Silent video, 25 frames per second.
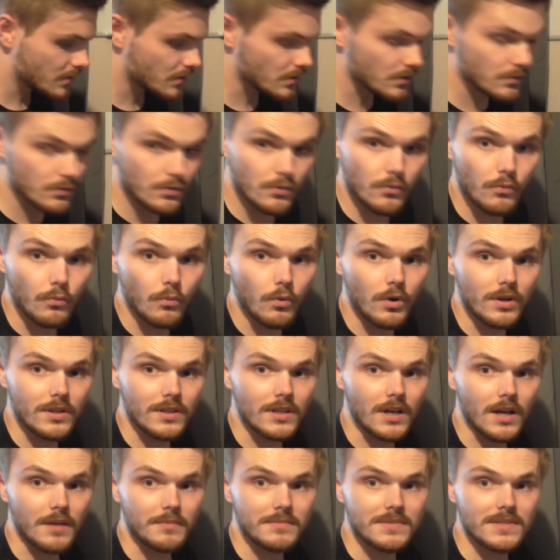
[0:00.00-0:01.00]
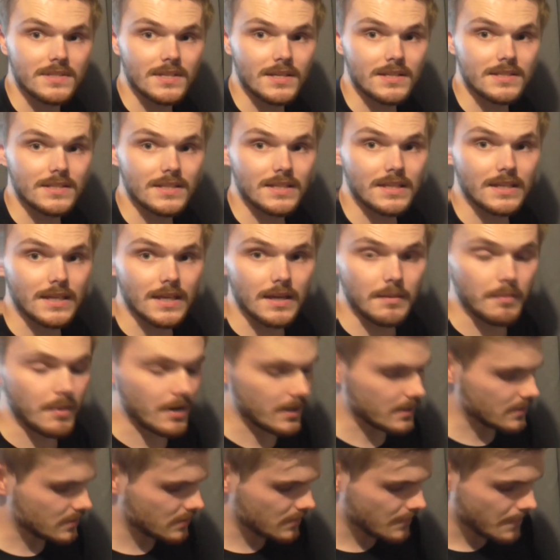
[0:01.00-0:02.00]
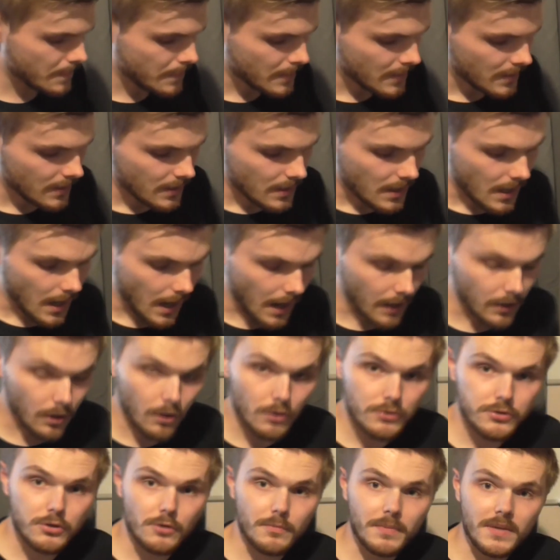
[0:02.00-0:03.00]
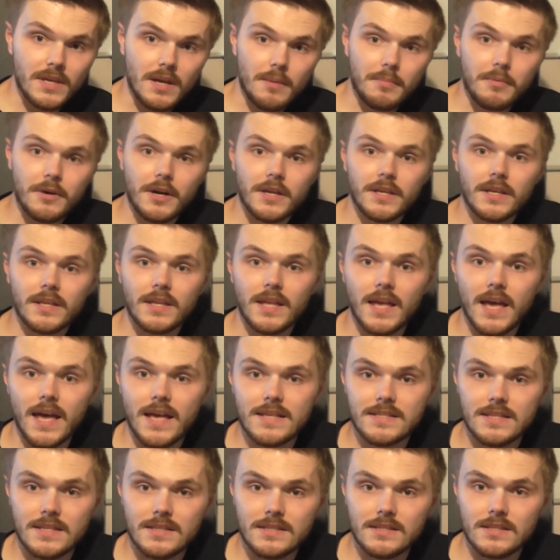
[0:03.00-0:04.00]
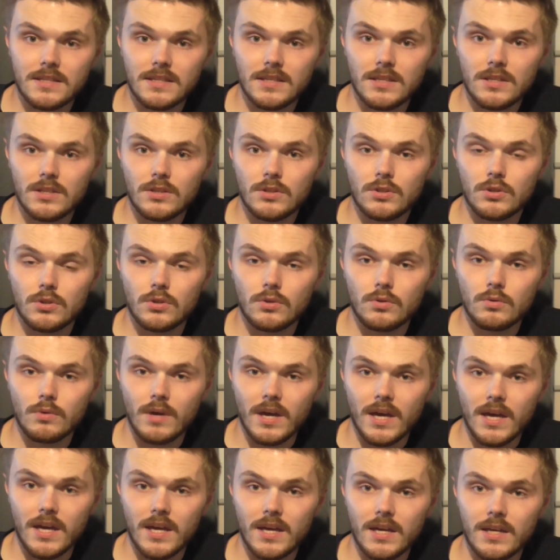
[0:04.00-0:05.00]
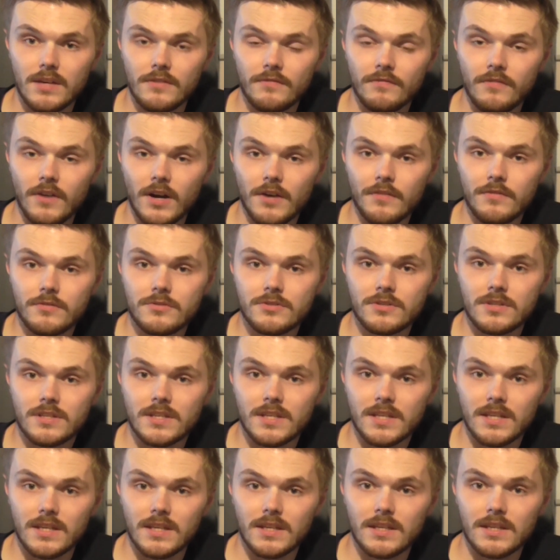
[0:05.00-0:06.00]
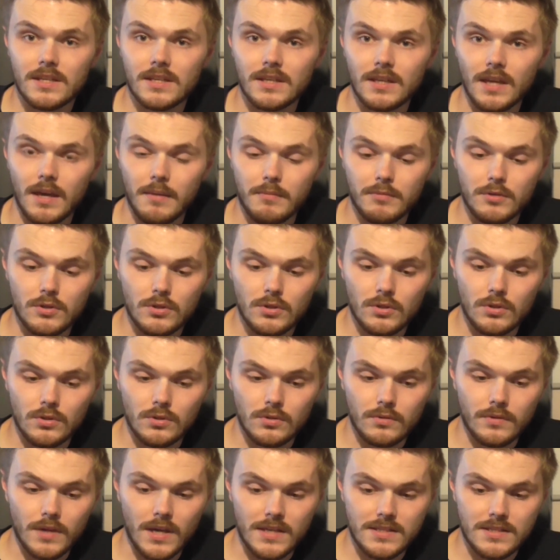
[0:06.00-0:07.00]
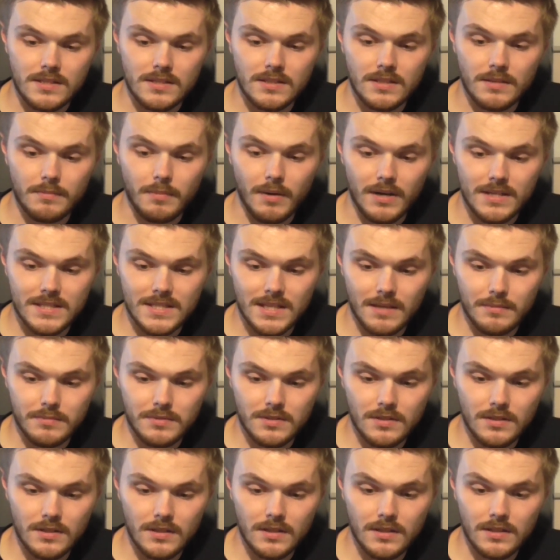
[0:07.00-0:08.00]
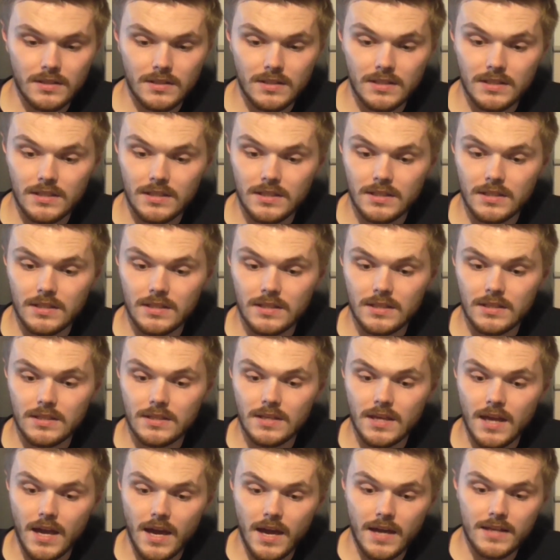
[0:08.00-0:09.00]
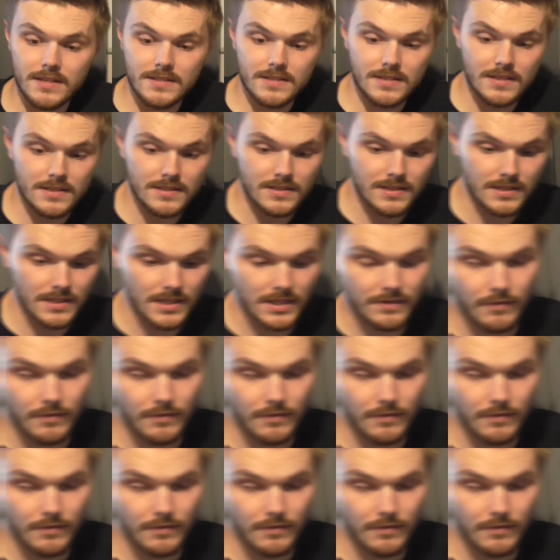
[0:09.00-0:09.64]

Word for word: This is 1 times 16 gigabytes. I'll also be upgrading the SSD to a 500 gig M2 SSD by Samsung, the 860